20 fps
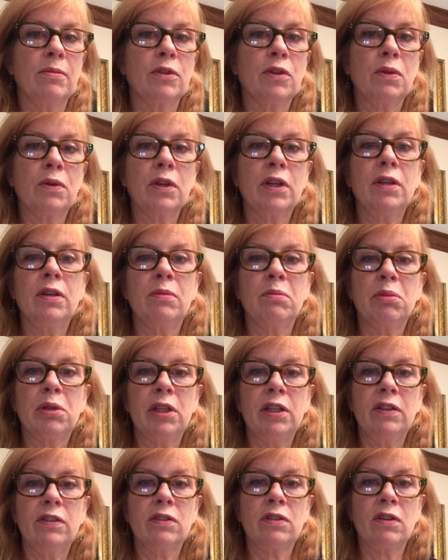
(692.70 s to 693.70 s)
Tori,
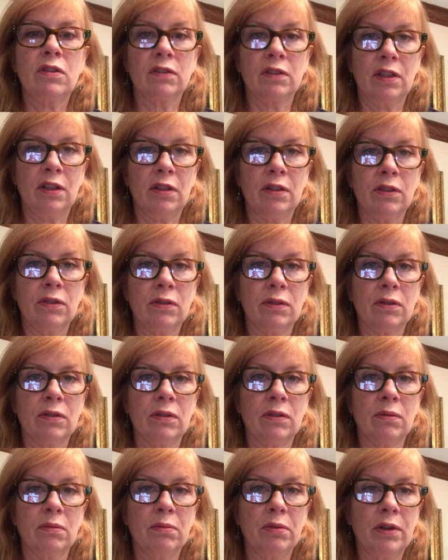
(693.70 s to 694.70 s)
please don't tell your
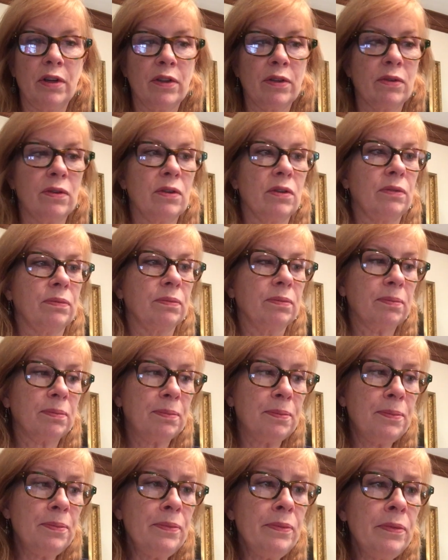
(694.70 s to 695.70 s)
brother,
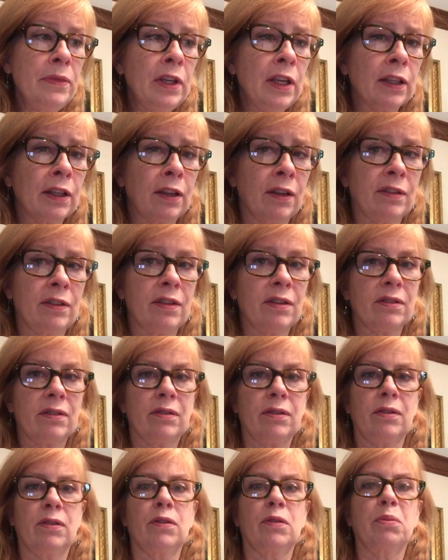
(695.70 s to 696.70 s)
because this
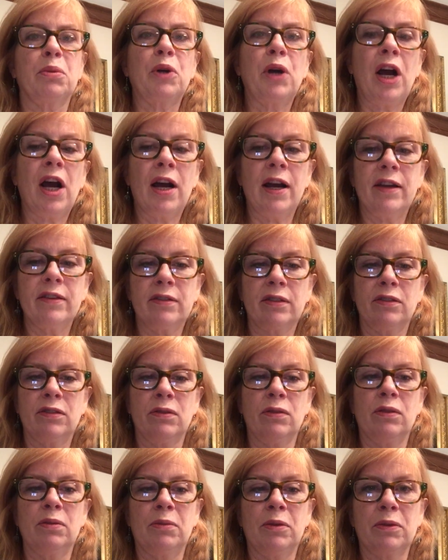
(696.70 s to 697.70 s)
is a surprise. I
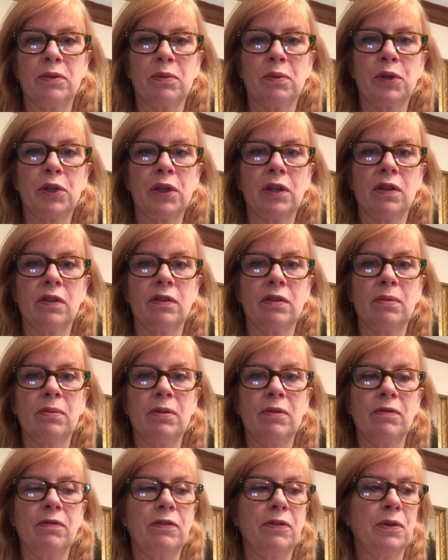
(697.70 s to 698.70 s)
told him I was working on
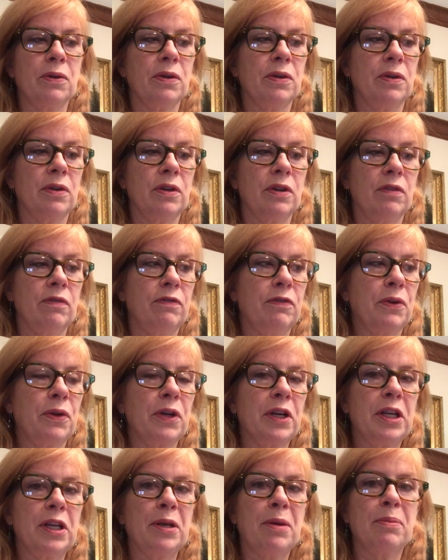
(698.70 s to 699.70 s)
something
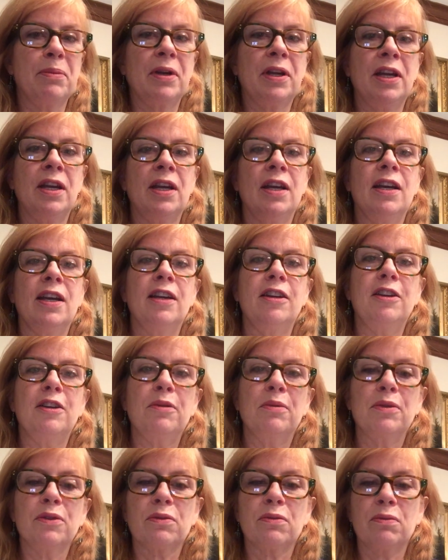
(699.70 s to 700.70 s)
for him, and he
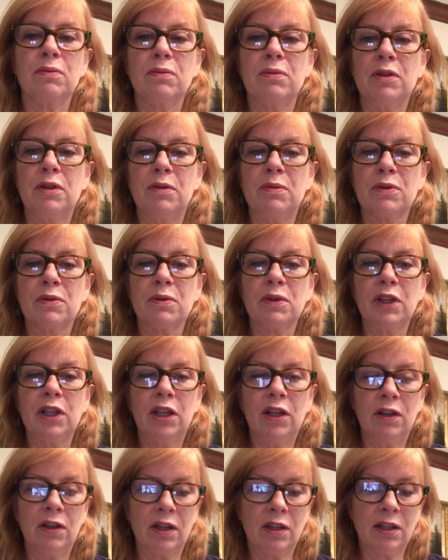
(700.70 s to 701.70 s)
was really
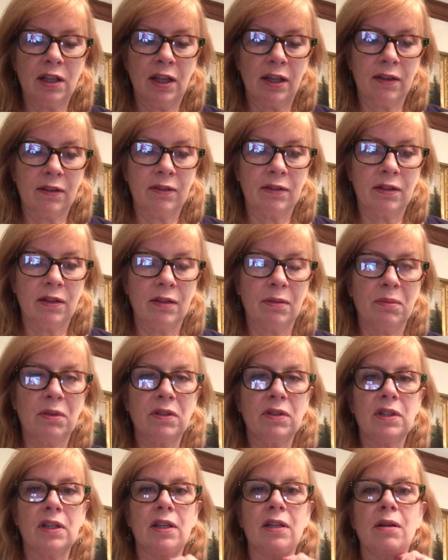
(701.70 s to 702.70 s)
cute. I texted him
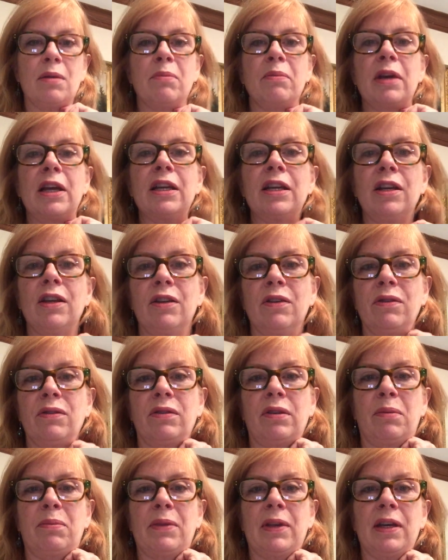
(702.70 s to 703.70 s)
and said, I'm making you
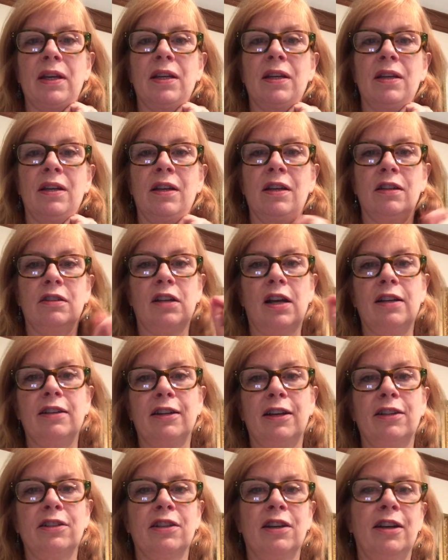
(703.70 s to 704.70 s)
something,
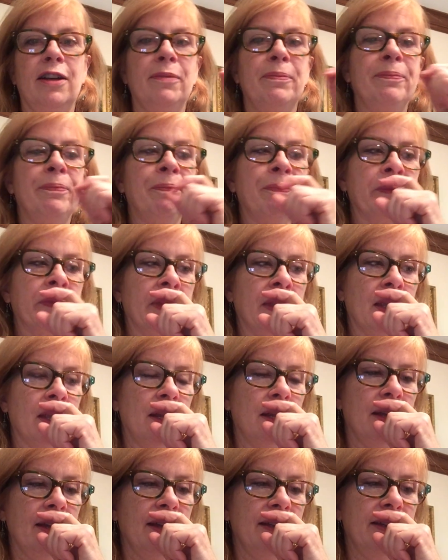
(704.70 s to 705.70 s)

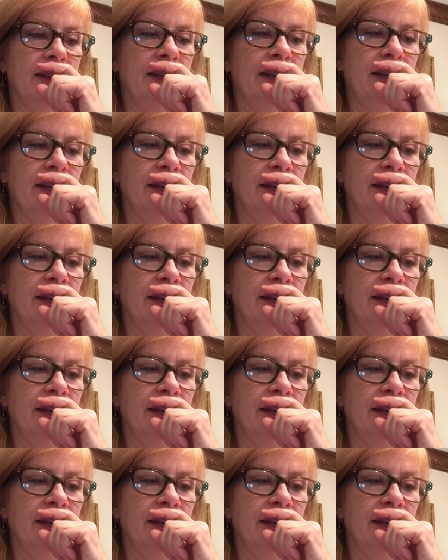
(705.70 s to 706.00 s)
And